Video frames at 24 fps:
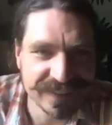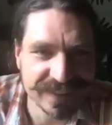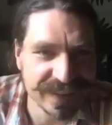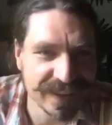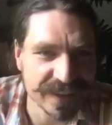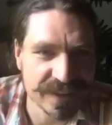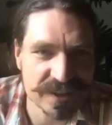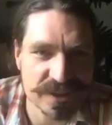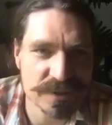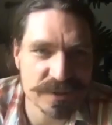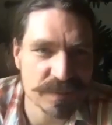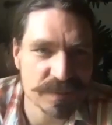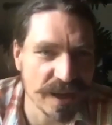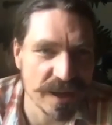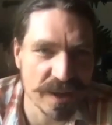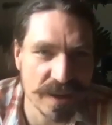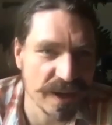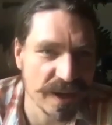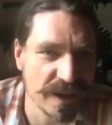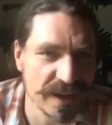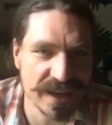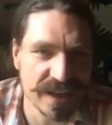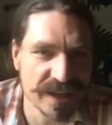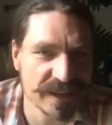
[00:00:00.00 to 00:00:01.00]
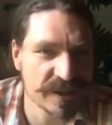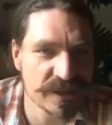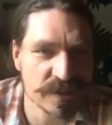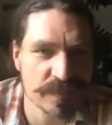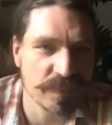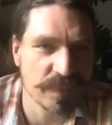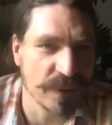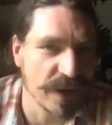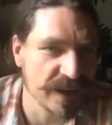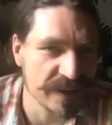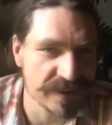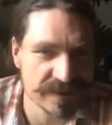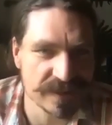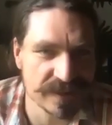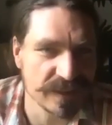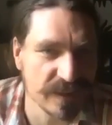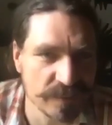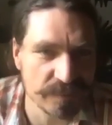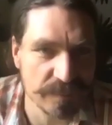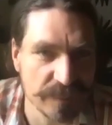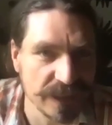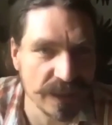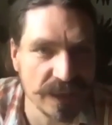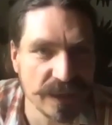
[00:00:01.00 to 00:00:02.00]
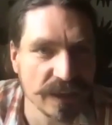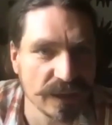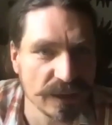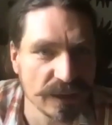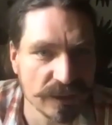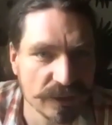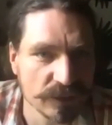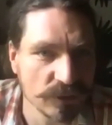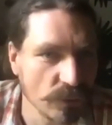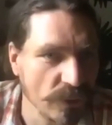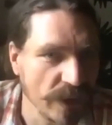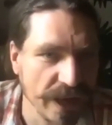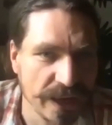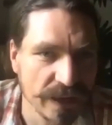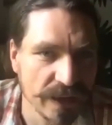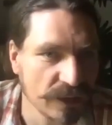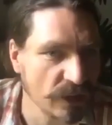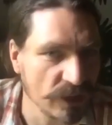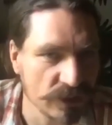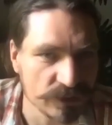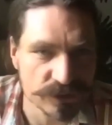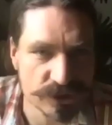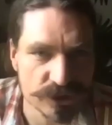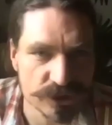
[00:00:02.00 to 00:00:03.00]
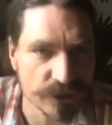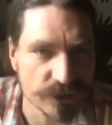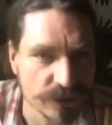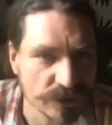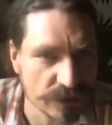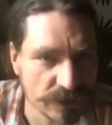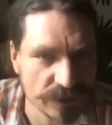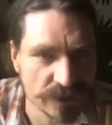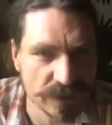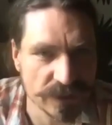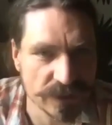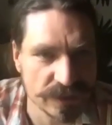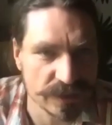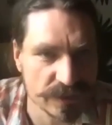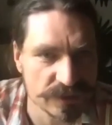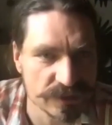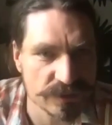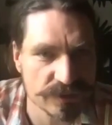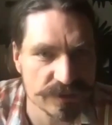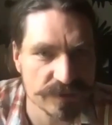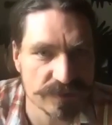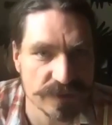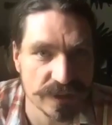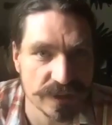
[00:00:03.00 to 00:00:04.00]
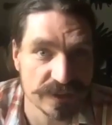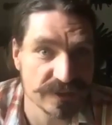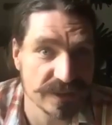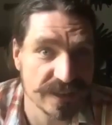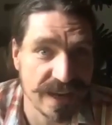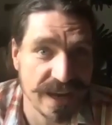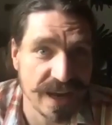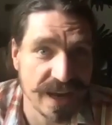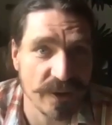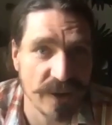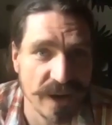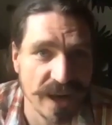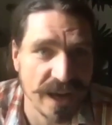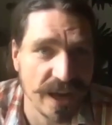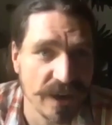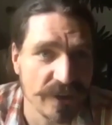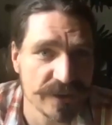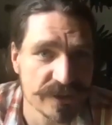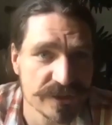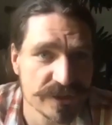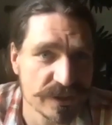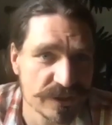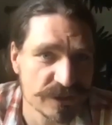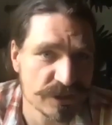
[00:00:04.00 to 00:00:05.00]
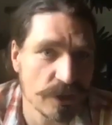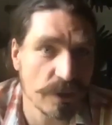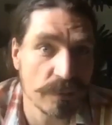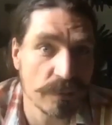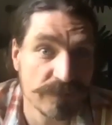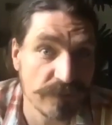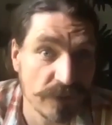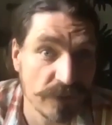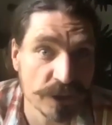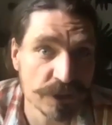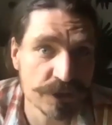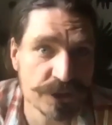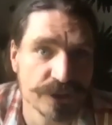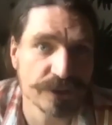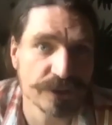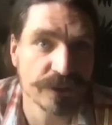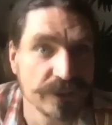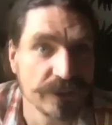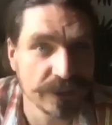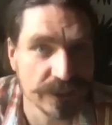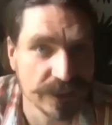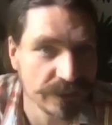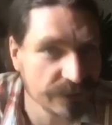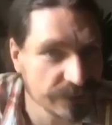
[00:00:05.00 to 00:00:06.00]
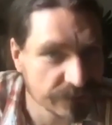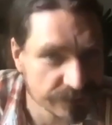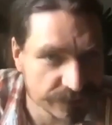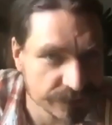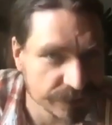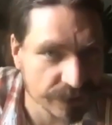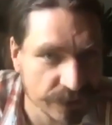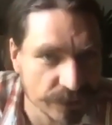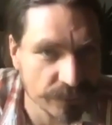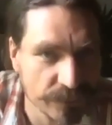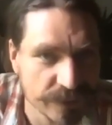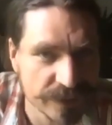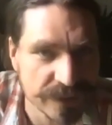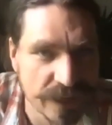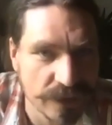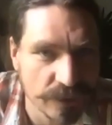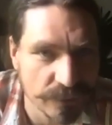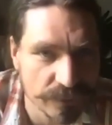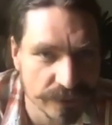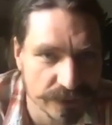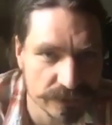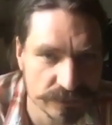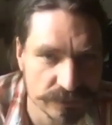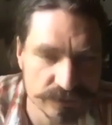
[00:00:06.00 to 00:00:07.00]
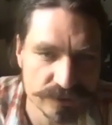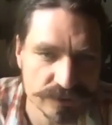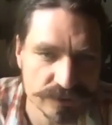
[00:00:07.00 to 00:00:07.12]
expressed in a being way, culture, and these sorts of things, and how does it show up functionally, with how we